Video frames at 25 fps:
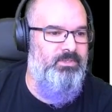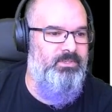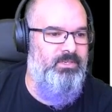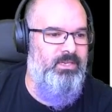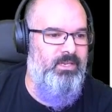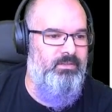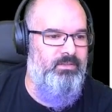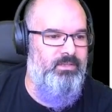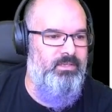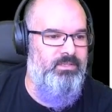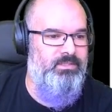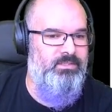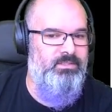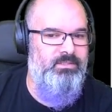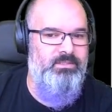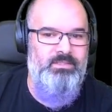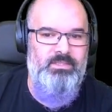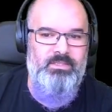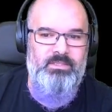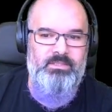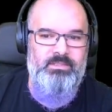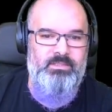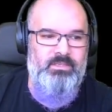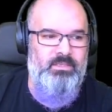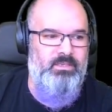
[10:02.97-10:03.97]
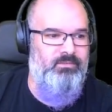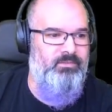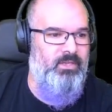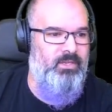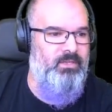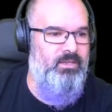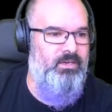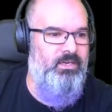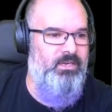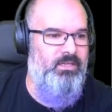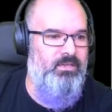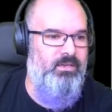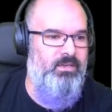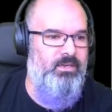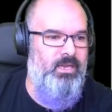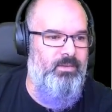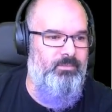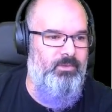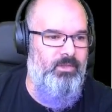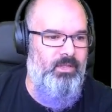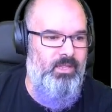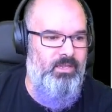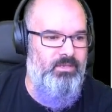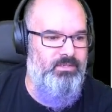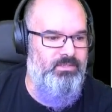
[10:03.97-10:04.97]
down the instances, and if I click on
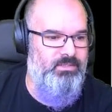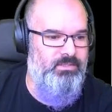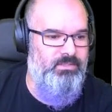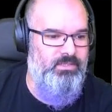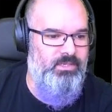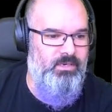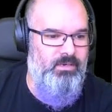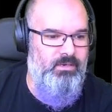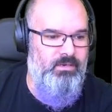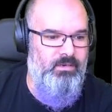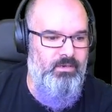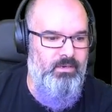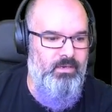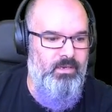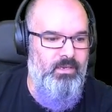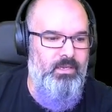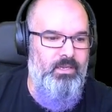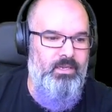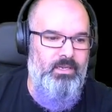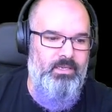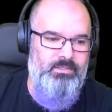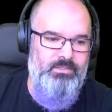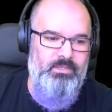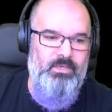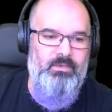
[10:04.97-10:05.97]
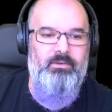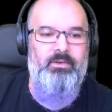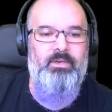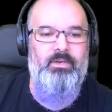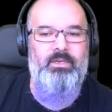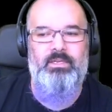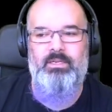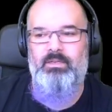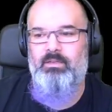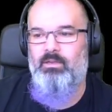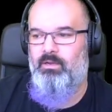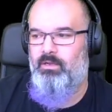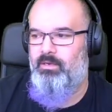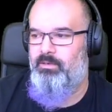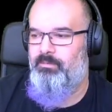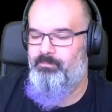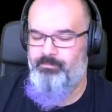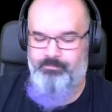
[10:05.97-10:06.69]
applications here, it's already gone.